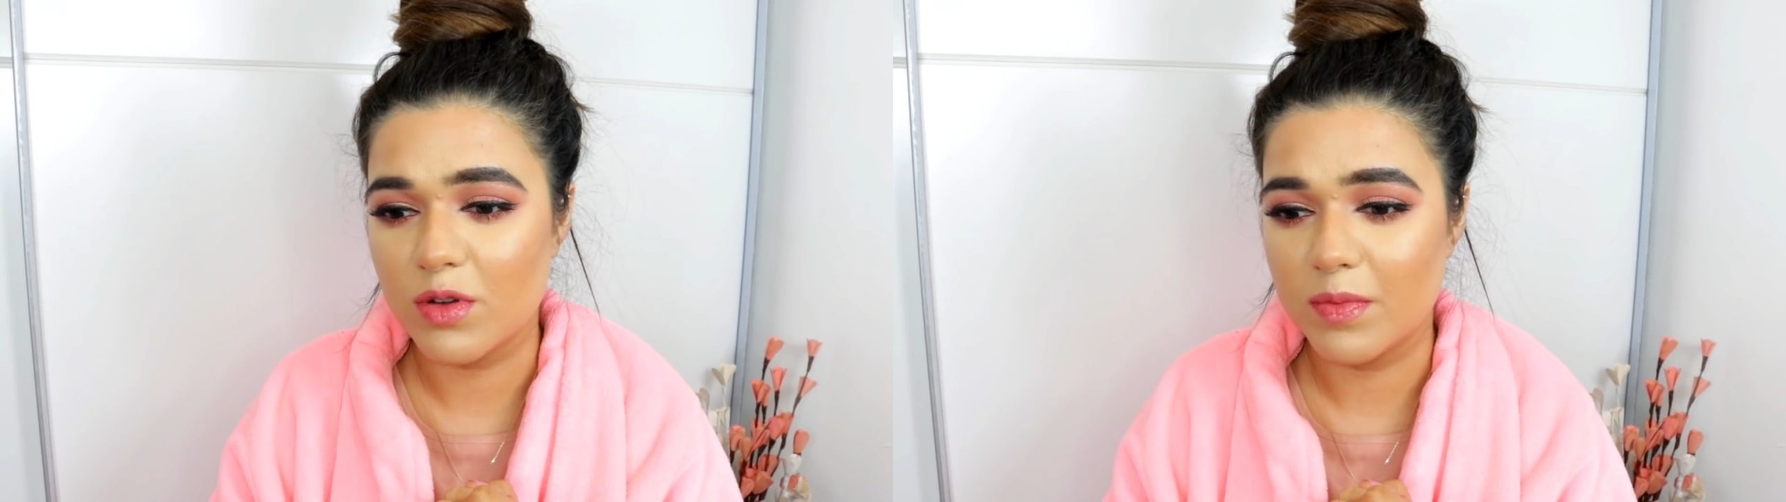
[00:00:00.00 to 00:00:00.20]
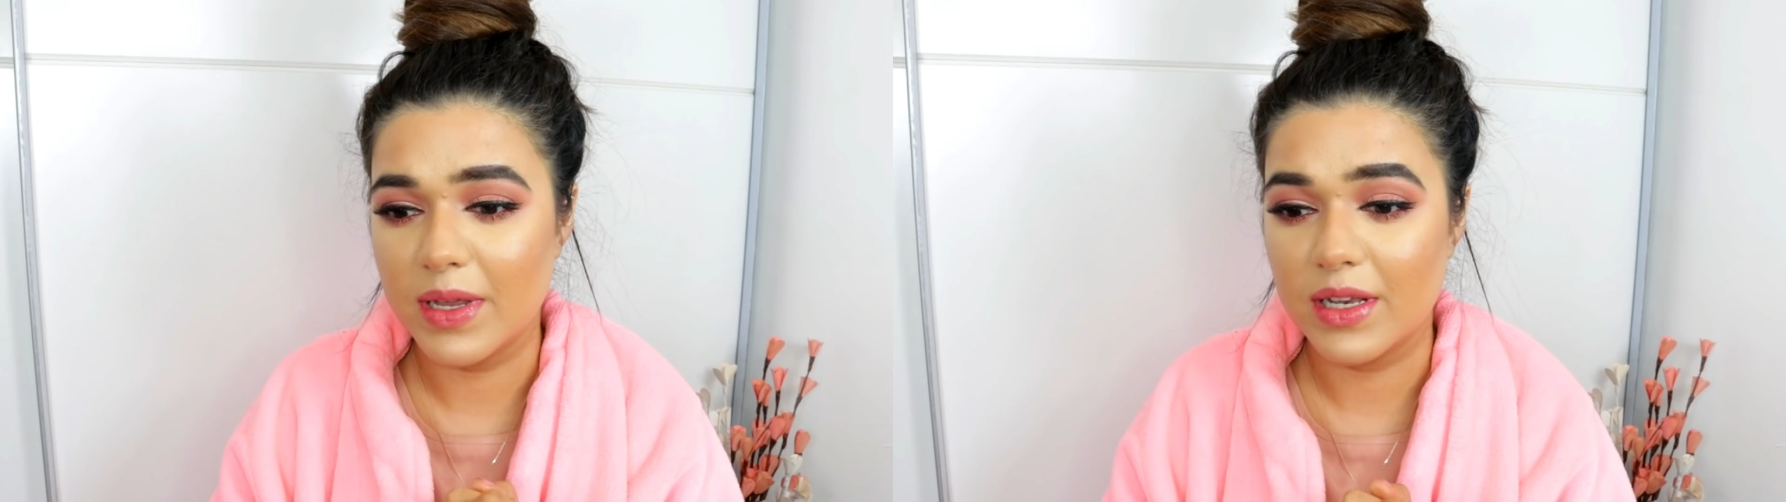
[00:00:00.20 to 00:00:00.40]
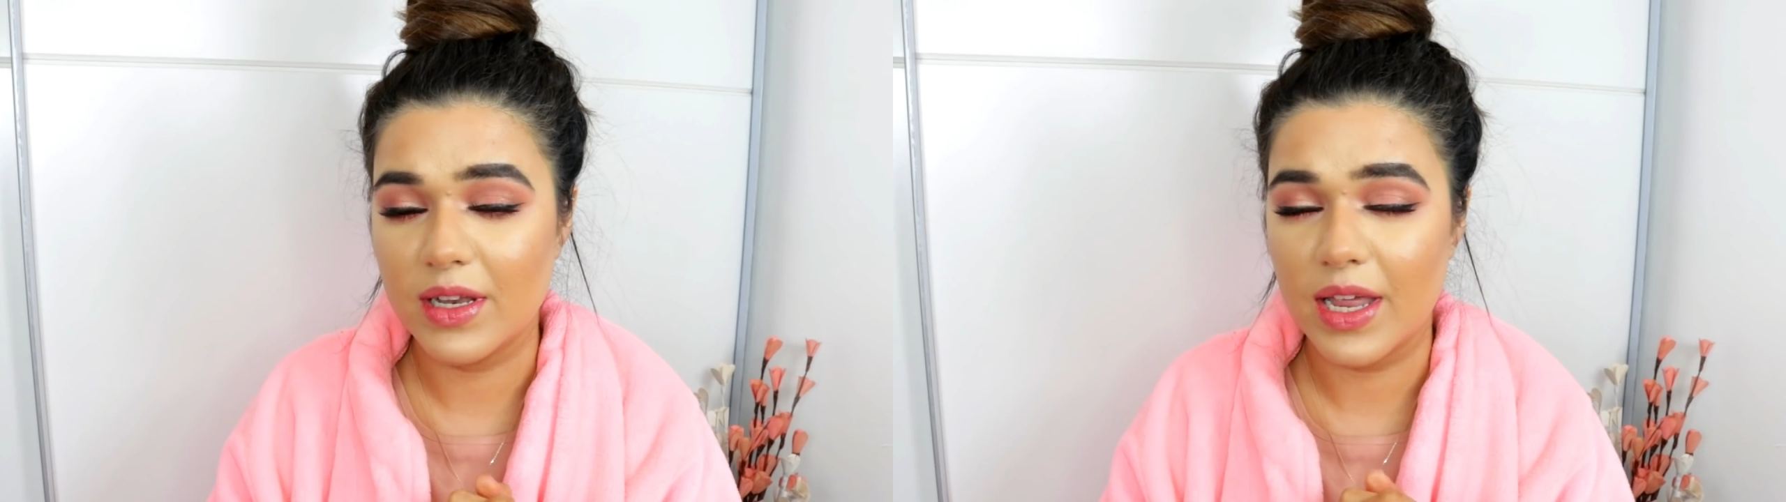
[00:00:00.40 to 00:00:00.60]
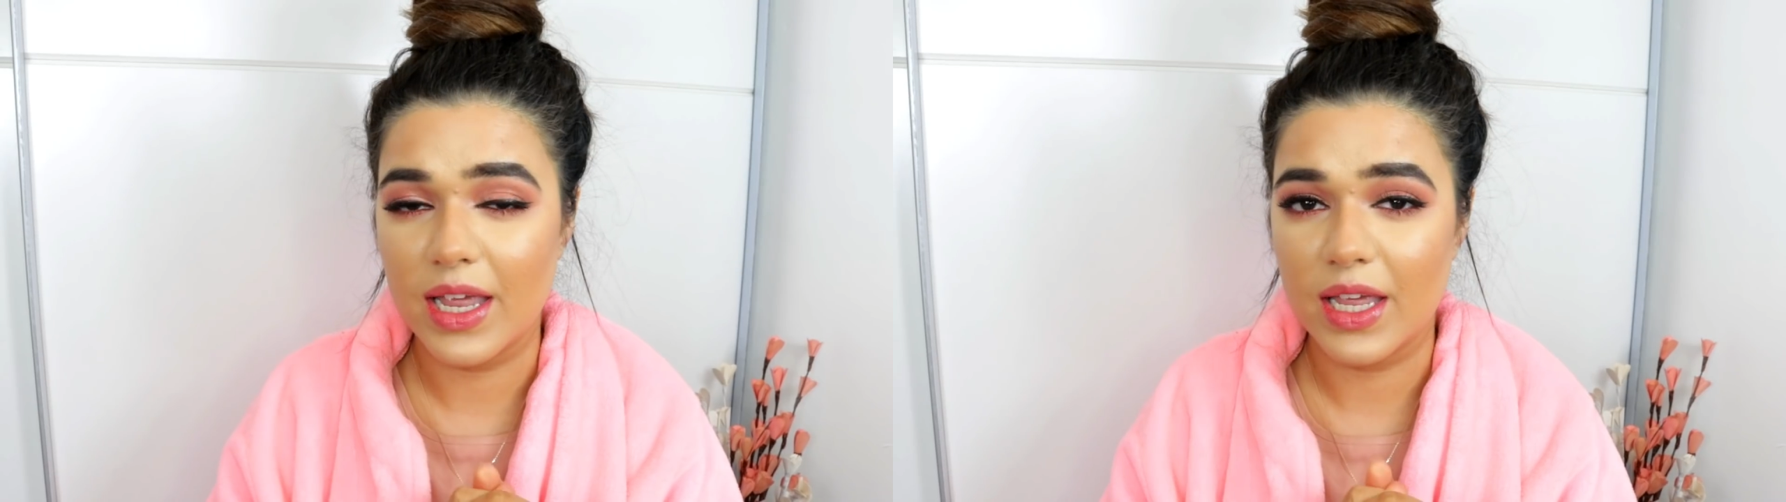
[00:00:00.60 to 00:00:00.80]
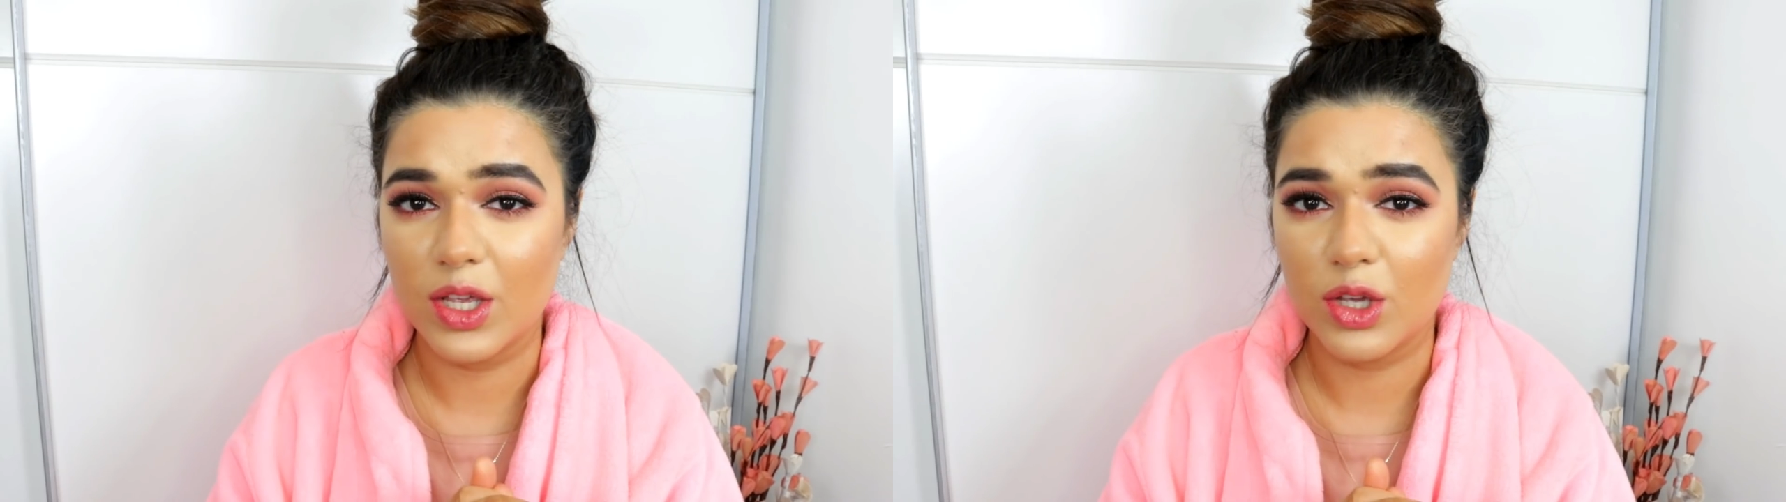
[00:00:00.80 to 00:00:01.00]
would have been
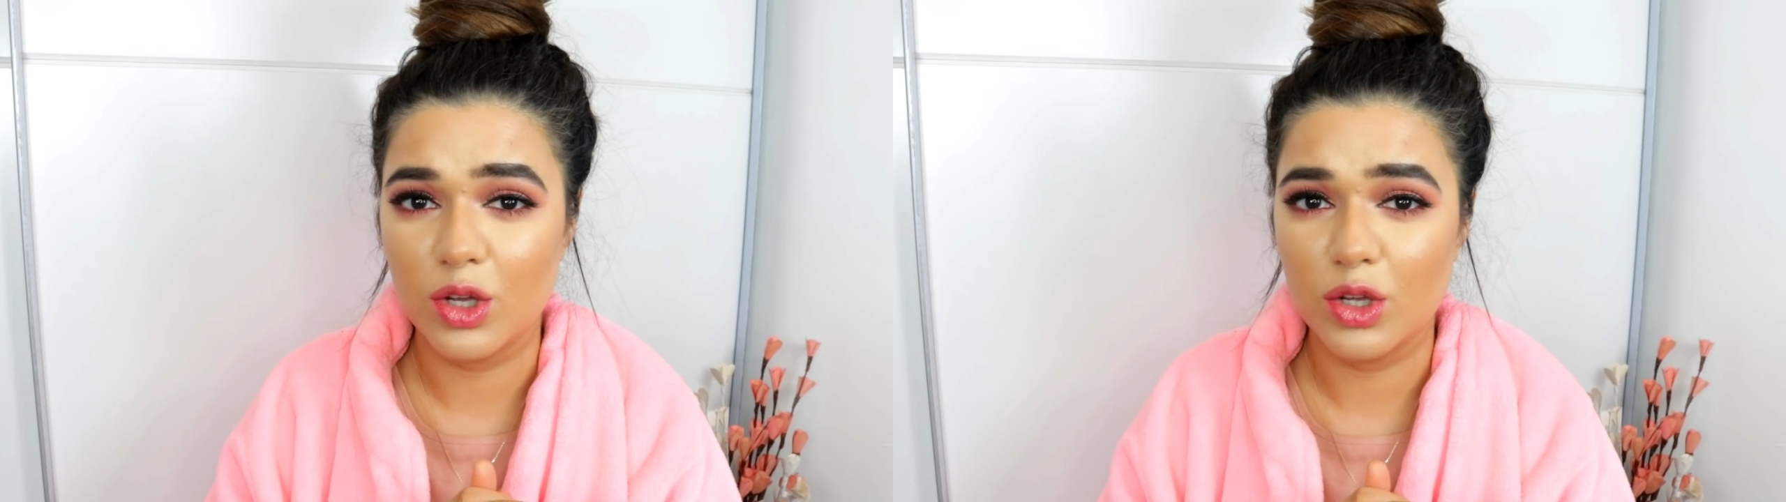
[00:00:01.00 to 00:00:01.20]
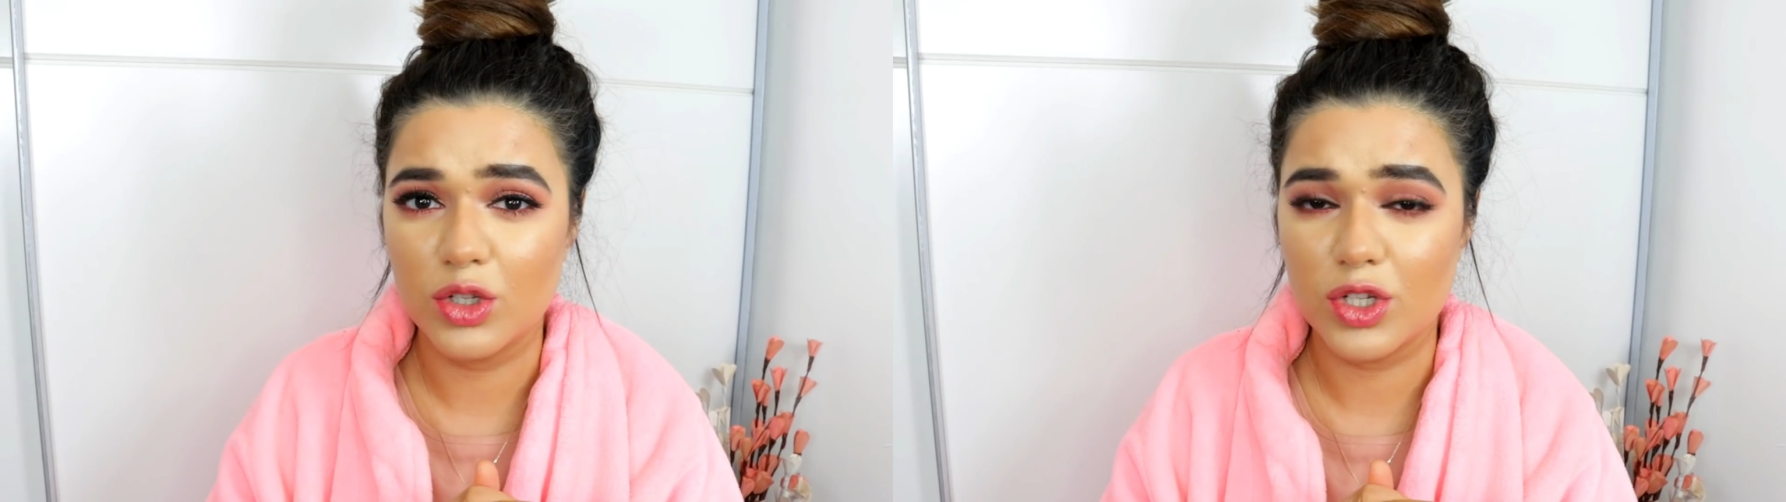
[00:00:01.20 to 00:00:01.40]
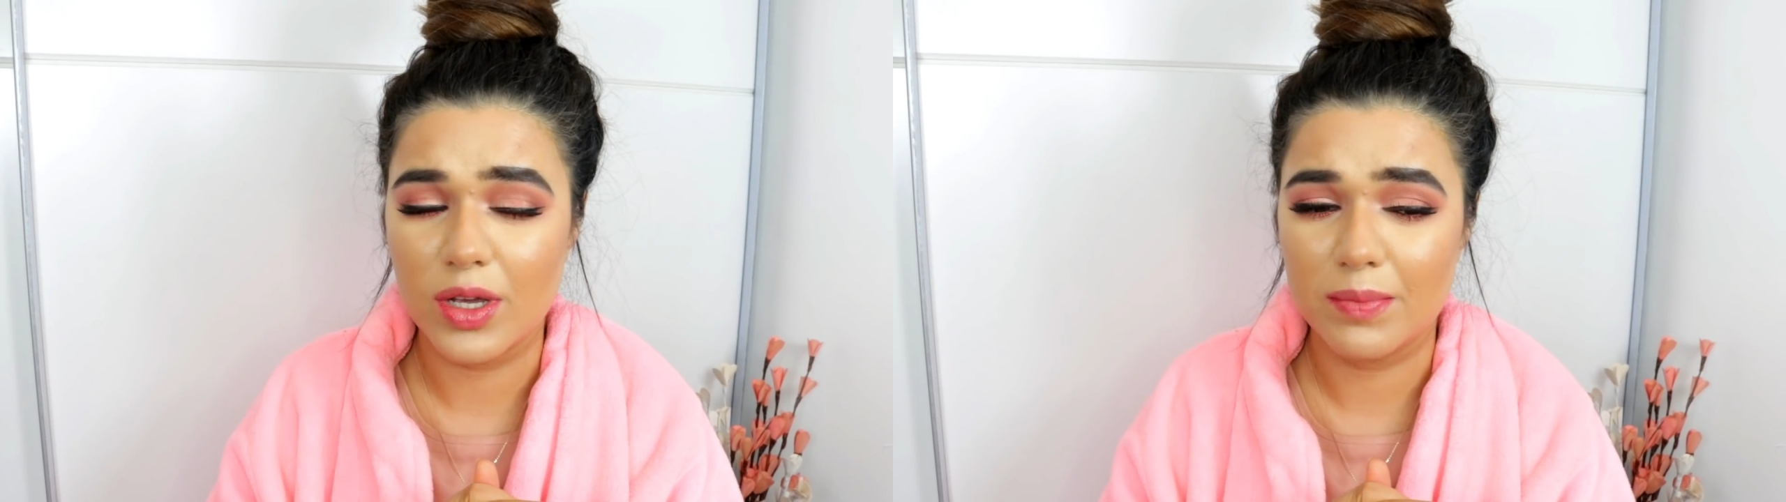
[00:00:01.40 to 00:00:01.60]
a good